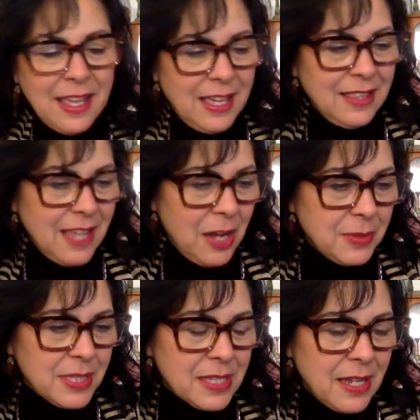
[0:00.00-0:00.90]
And that
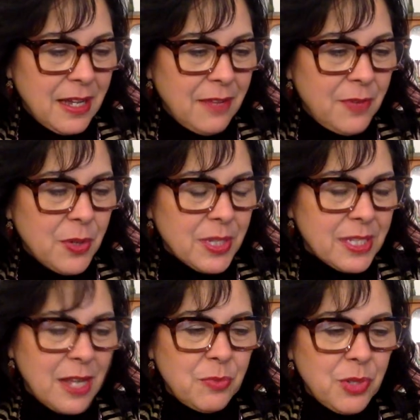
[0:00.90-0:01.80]
was focused
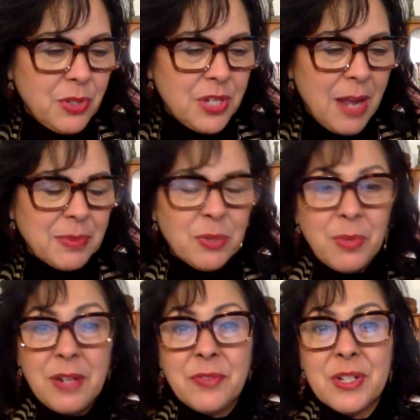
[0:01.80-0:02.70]
on Ruth chapter
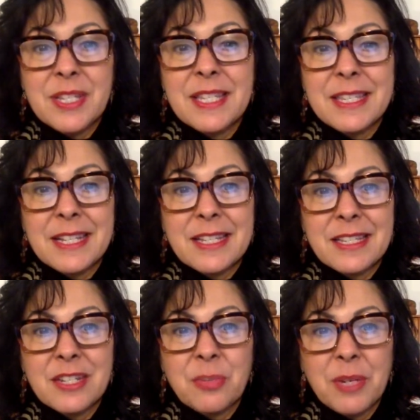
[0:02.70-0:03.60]
1, verses 6
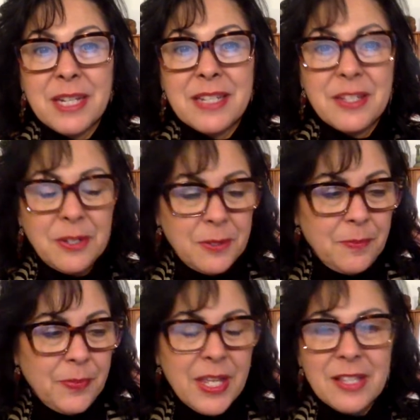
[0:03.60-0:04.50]
to 22.
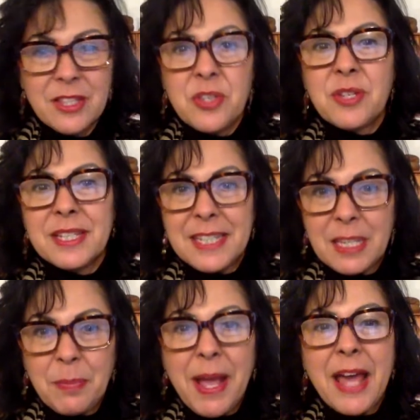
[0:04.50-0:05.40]
So you can see
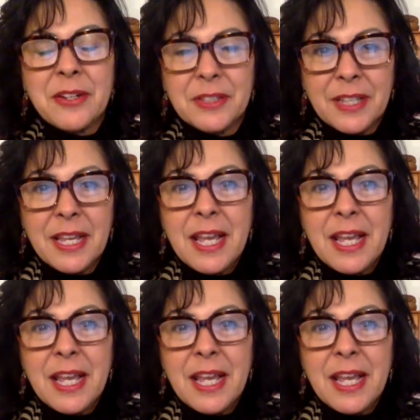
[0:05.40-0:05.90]
the pattern.